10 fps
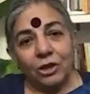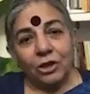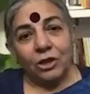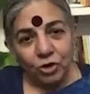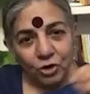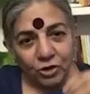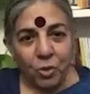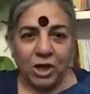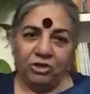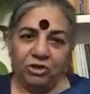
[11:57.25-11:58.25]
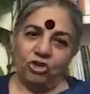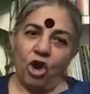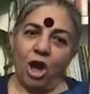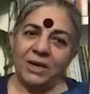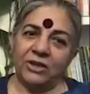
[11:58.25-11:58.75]
You know the word job
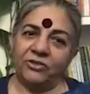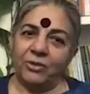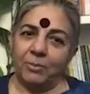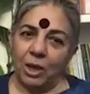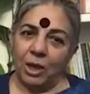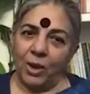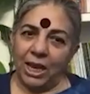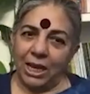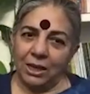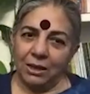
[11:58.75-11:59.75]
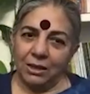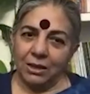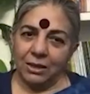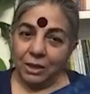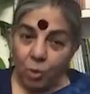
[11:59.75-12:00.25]
in a similar way?
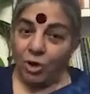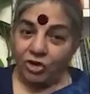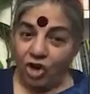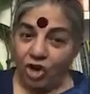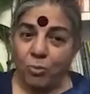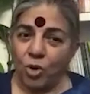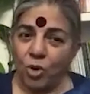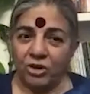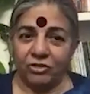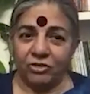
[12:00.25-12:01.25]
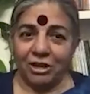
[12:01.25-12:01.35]
You know what job was?